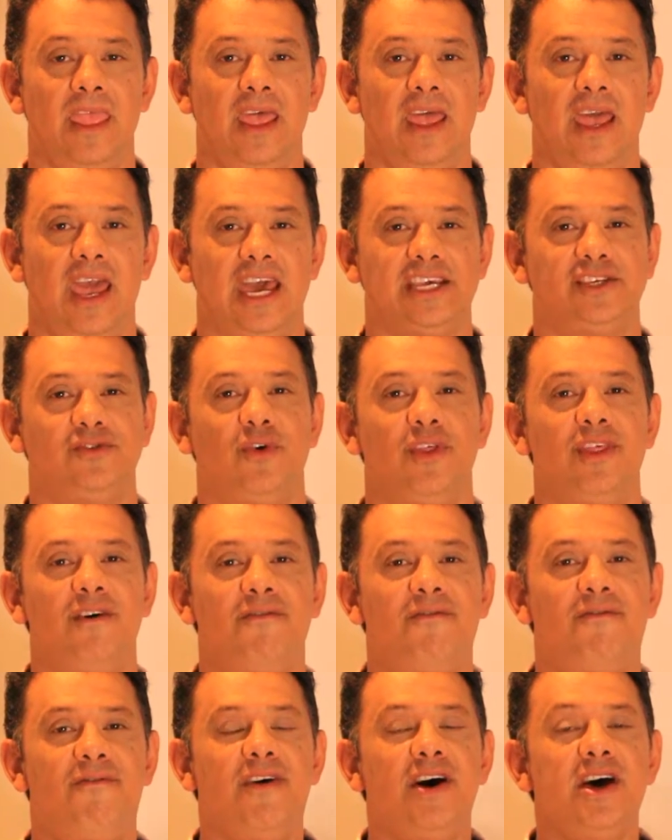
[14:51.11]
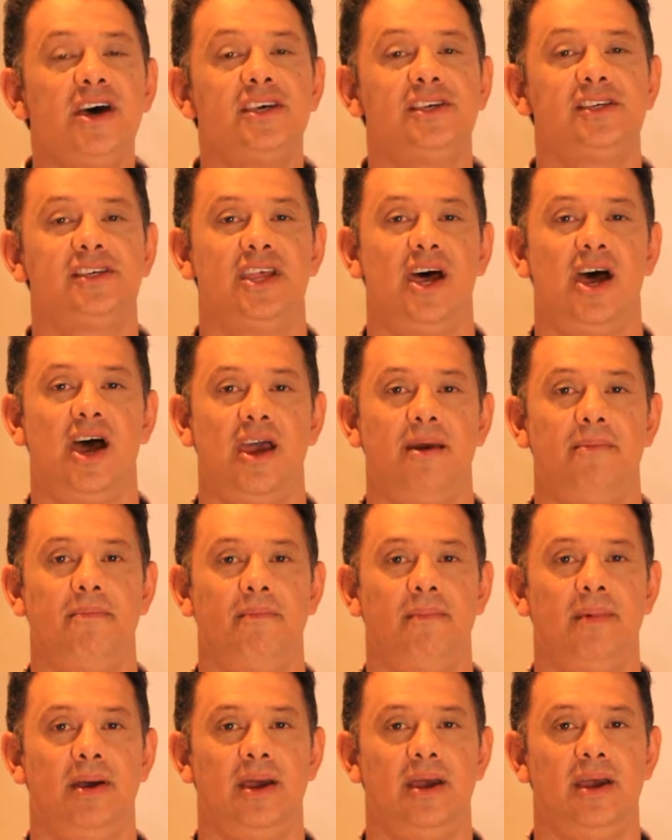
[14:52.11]
has for the first time
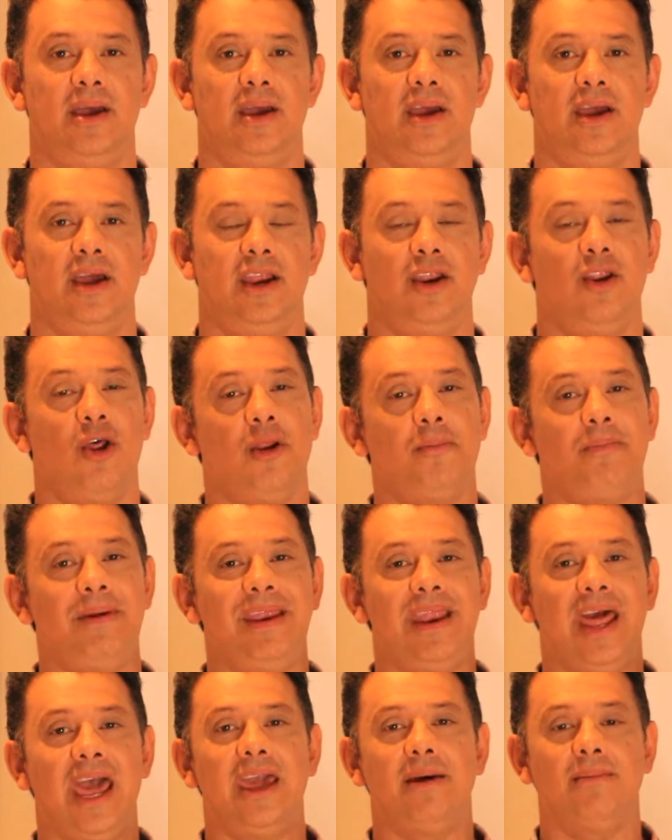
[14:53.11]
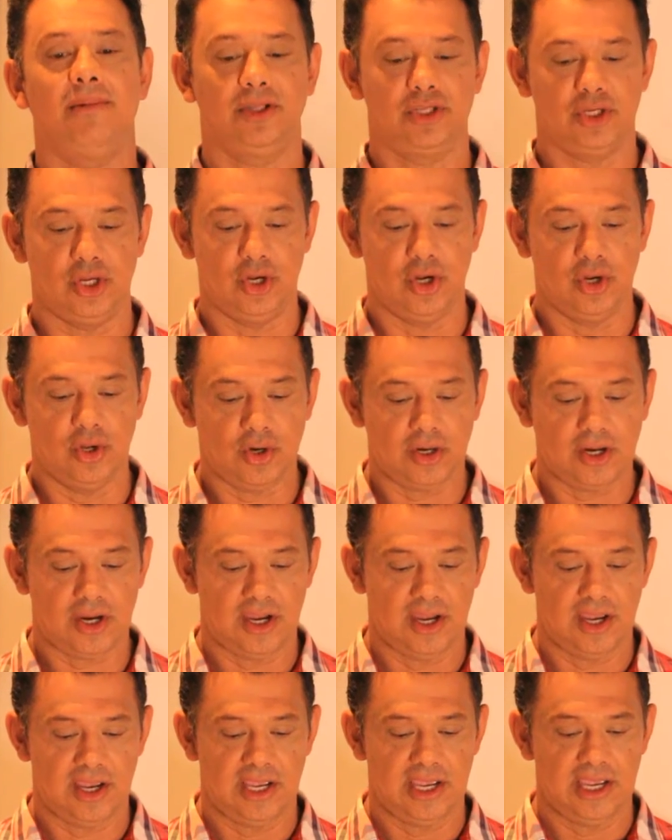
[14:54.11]
not been able to look
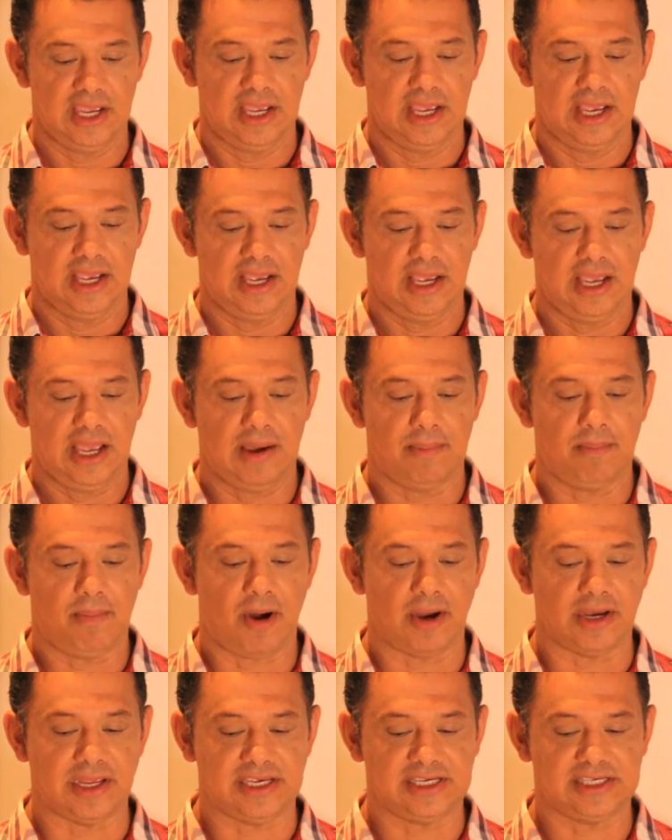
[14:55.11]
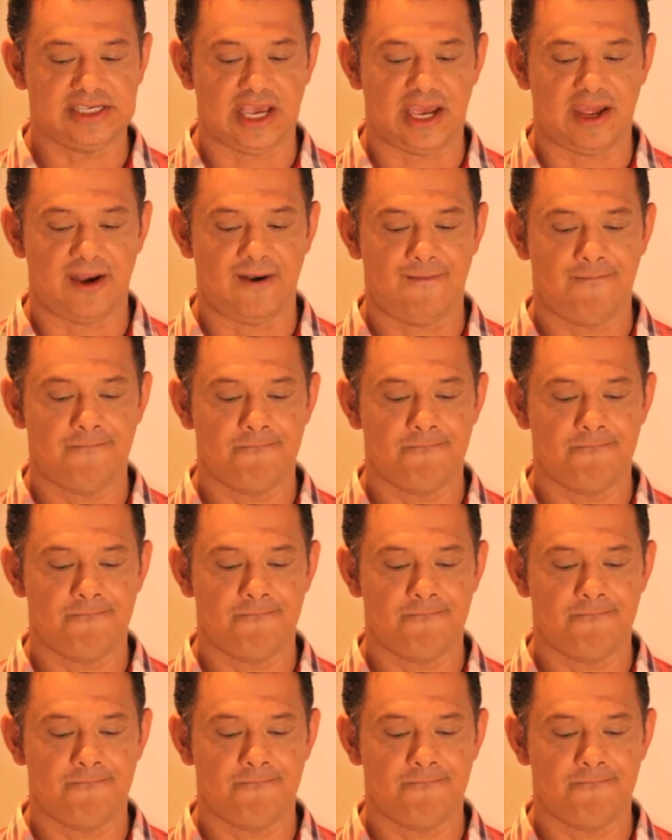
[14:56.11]
upon his son.